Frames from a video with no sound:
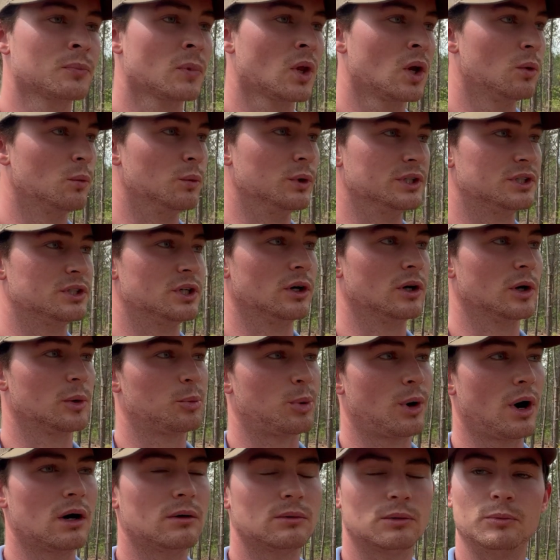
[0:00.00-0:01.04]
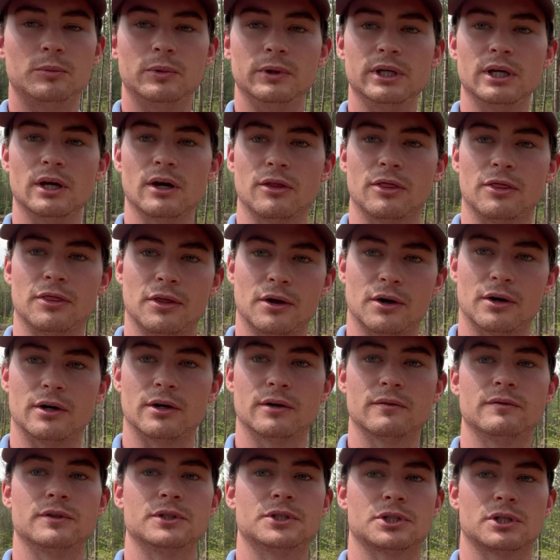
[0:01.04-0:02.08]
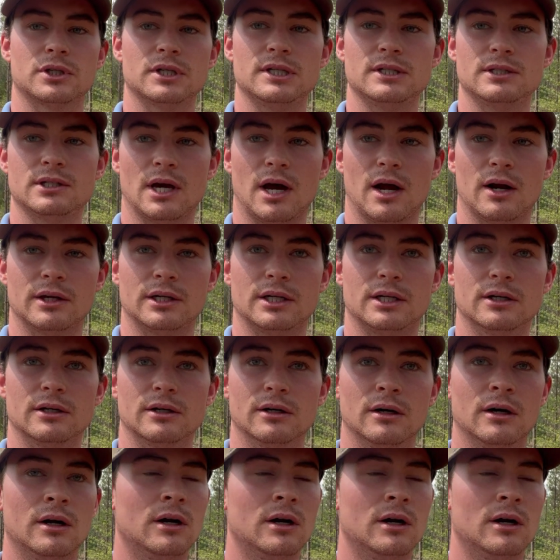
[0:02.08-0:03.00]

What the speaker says: We took probably a third of the trees out of here,